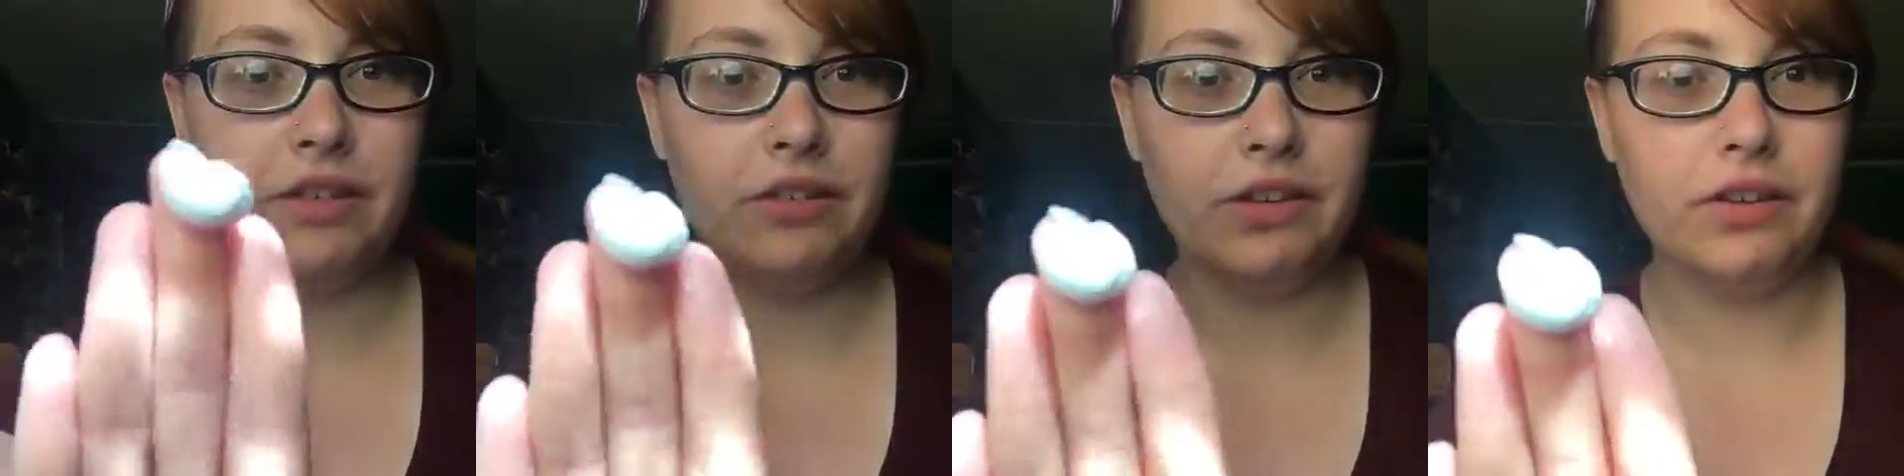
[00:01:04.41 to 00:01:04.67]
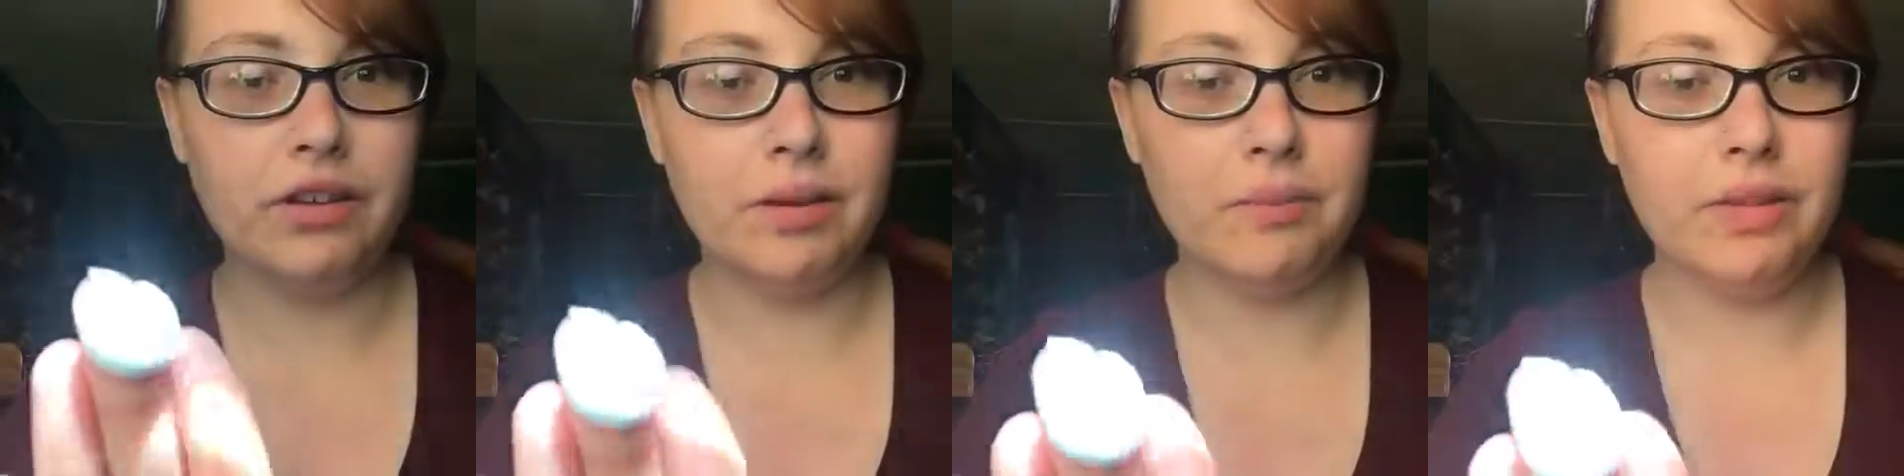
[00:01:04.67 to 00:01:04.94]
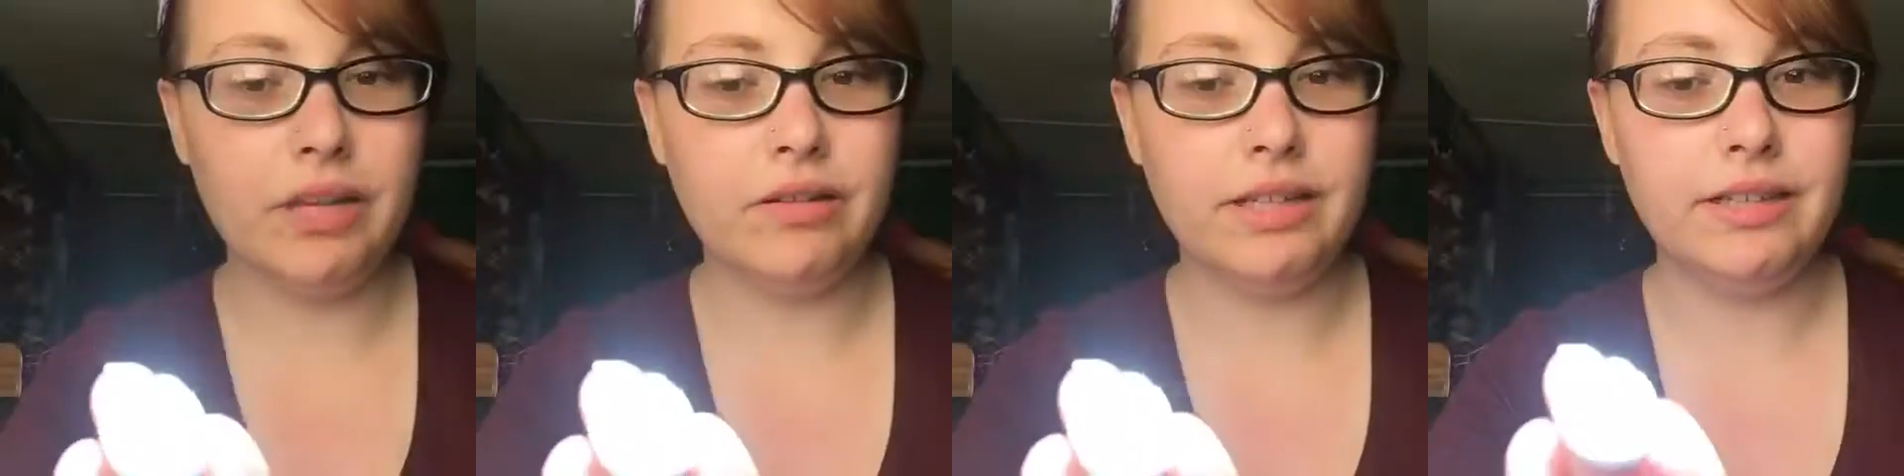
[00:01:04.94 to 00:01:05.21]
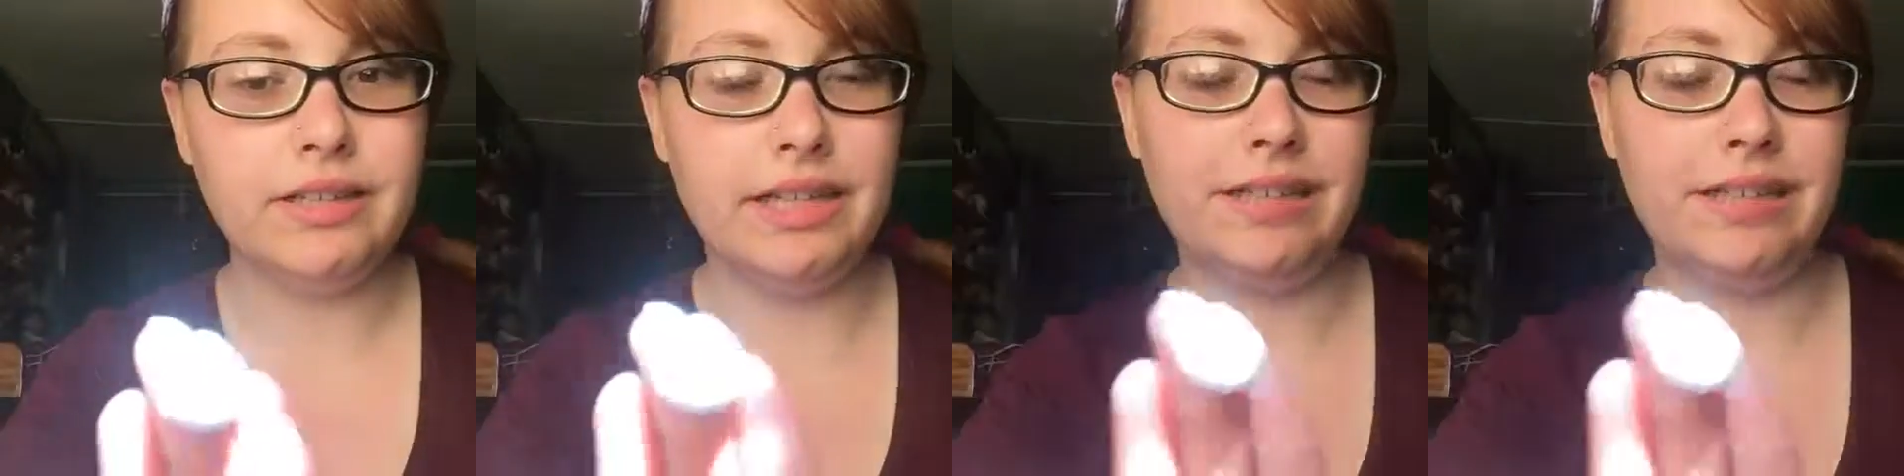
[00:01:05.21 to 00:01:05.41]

Just comes out like